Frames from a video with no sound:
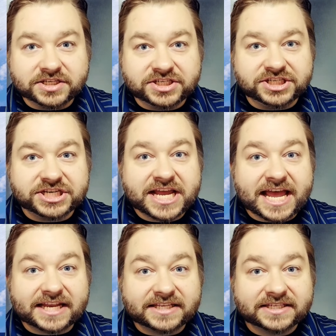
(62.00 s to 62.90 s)

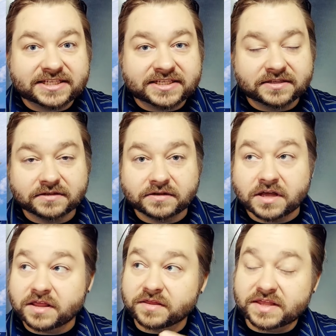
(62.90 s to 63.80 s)
jet.
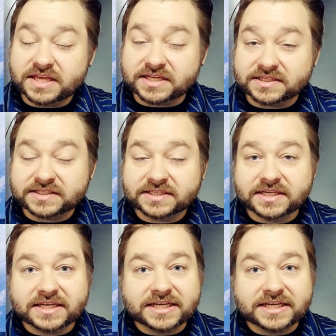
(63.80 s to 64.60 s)
This